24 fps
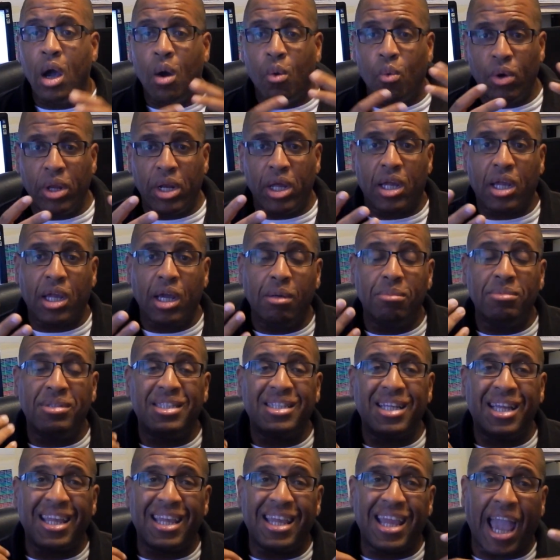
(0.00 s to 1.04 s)
when it comes
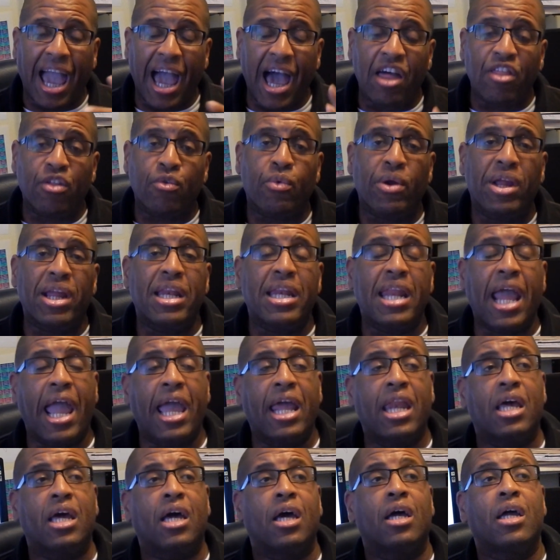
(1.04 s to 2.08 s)
to gathering
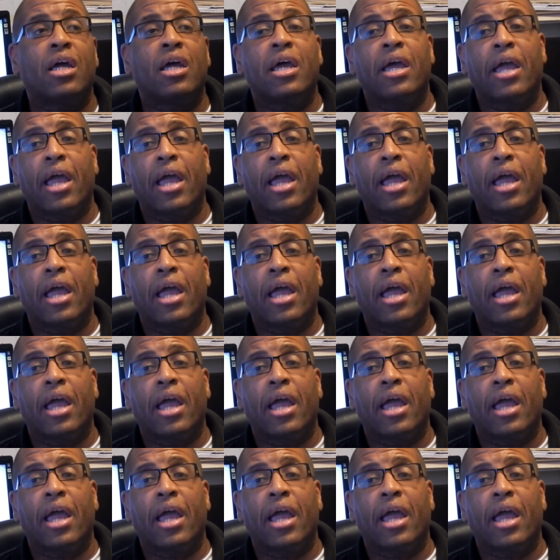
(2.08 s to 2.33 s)
data